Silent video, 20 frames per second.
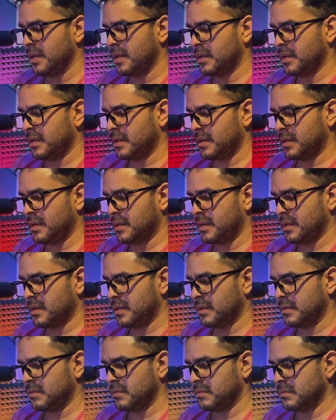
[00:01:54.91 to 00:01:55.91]

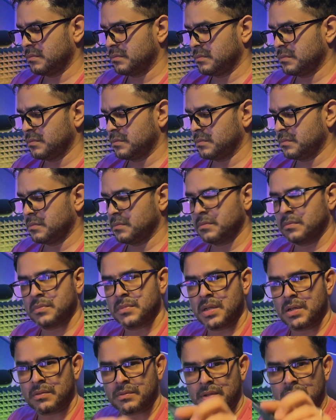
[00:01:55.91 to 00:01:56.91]
Now
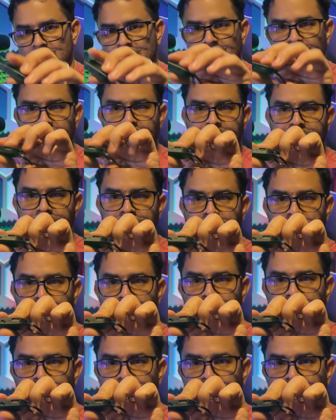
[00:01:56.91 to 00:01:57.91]
the light is off,